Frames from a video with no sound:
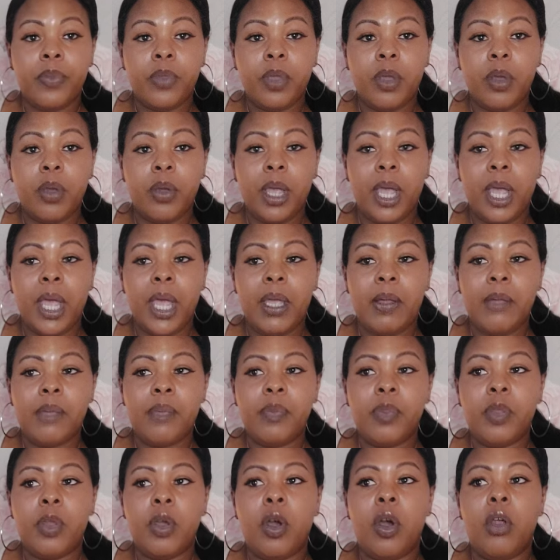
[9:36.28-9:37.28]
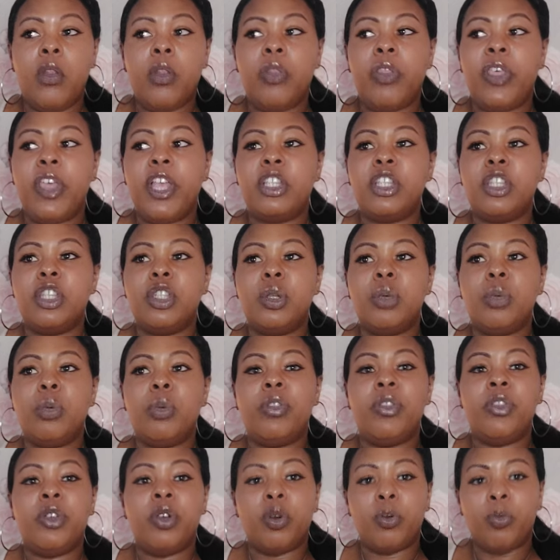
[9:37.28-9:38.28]
okay, on things to do
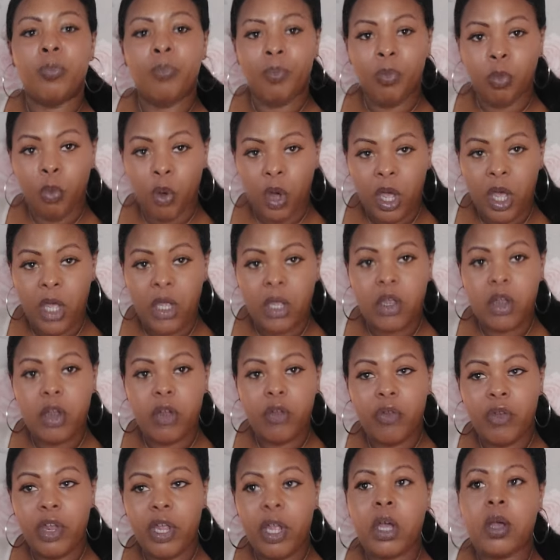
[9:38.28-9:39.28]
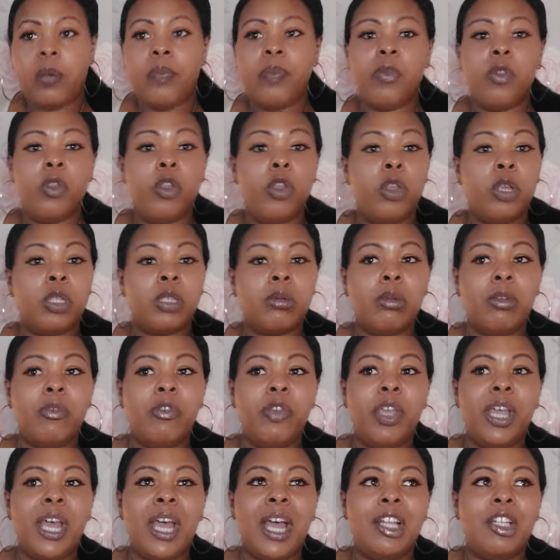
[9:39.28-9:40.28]
with your work career. Some of
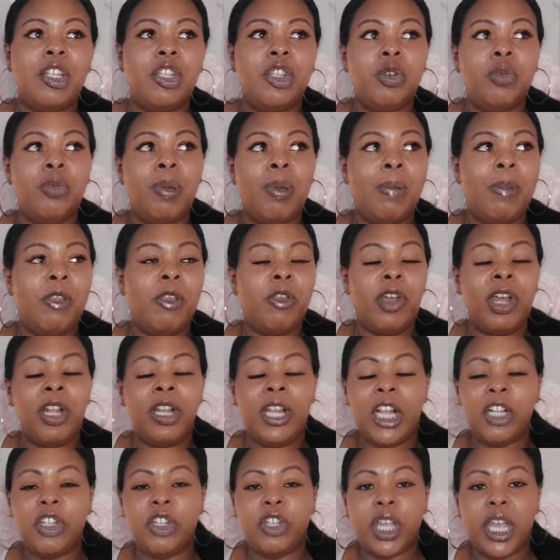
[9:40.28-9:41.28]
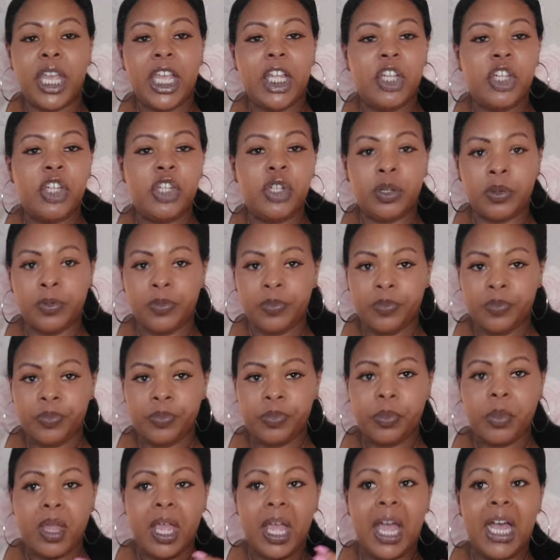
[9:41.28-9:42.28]
you guys, you maybe you're in education
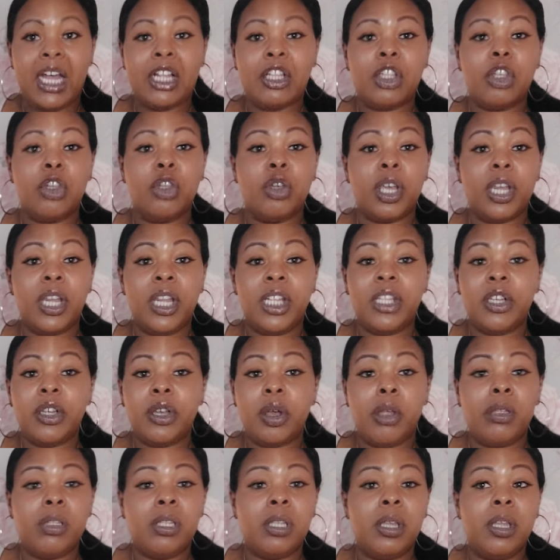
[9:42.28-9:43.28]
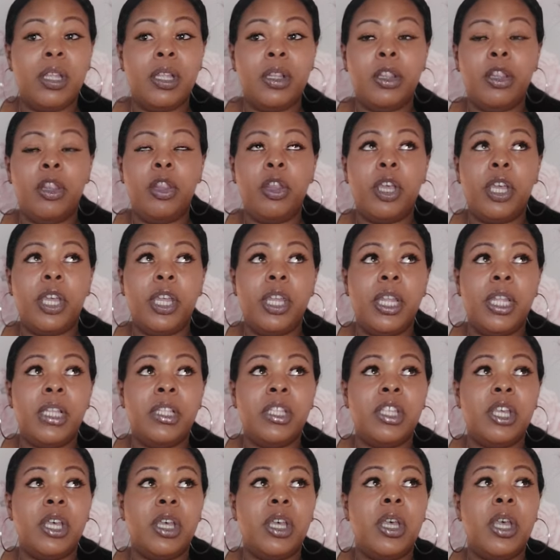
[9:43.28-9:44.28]
and looking into go to looking
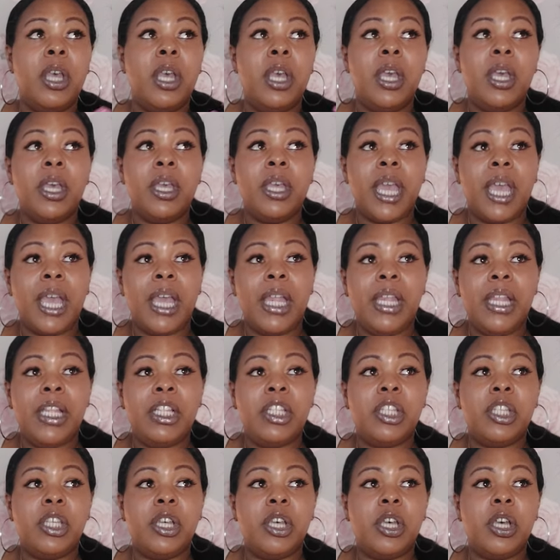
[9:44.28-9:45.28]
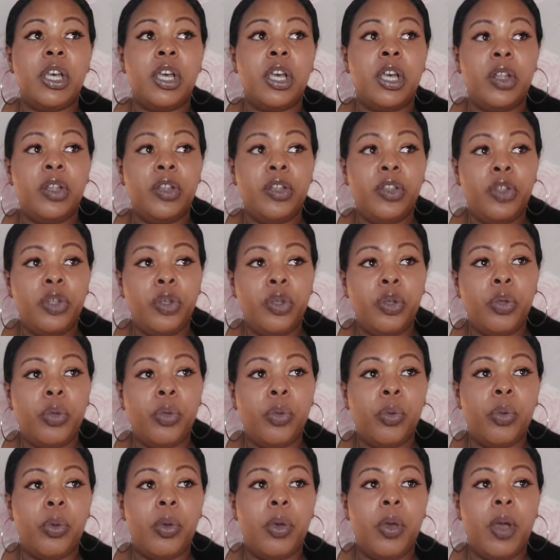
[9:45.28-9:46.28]
into getting into a
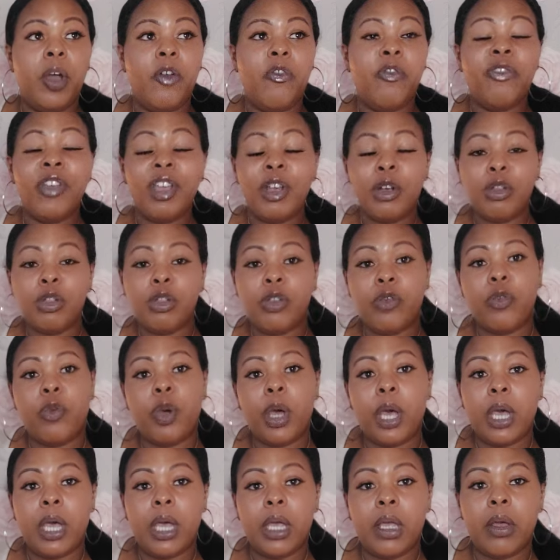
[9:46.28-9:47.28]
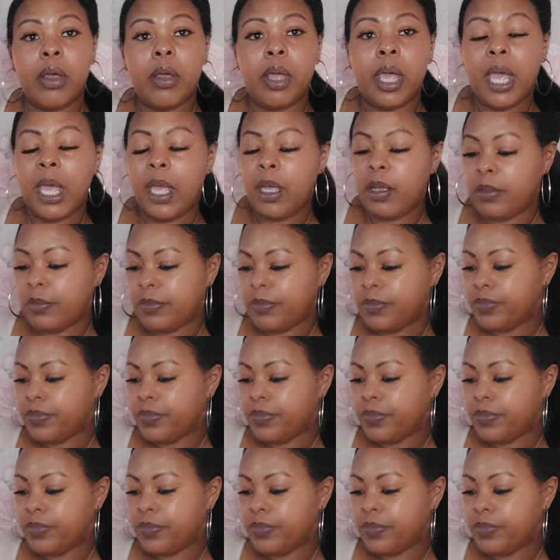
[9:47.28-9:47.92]
new field of work, okay,